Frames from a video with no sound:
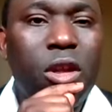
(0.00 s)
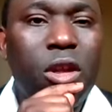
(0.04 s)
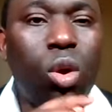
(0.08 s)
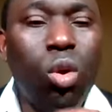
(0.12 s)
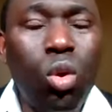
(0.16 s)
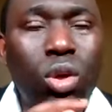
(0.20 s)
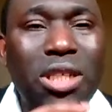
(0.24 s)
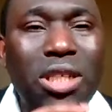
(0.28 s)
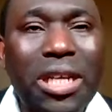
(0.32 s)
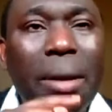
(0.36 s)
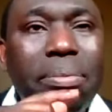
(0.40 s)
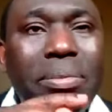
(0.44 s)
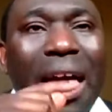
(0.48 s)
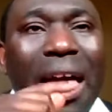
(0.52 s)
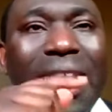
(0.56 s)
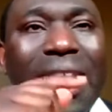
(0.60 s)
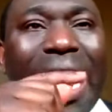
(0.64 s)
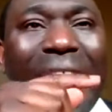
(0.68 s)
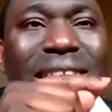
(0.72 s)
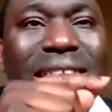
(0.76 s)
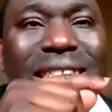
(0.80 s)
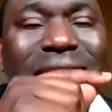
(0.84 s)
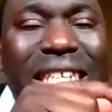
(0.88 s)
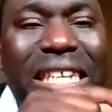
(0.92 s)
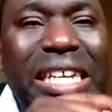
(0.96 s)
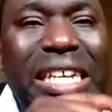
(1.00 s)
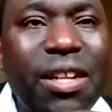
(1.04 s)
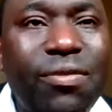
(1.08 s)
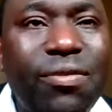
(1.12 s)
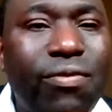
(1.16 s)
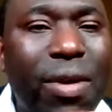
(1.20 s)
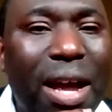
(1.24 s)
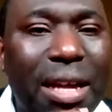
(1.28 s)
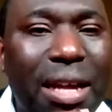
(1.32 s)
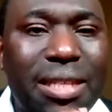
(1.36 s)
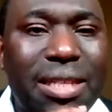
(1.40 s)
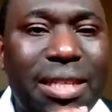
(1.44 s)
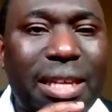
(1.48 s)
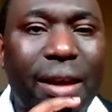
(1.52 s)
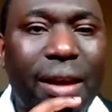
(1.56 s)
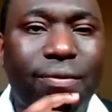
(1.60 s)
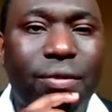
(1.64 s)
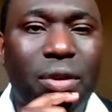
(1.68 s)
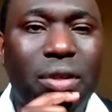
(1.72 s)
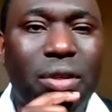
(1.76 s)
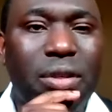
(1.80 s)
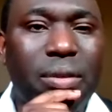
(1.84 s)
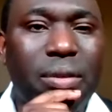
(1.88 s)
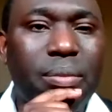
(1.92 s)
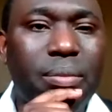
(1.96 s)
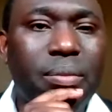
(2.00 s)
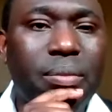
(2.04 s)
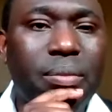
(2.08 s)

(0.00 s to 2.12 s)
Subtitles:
Luke chapter 19, verse 7.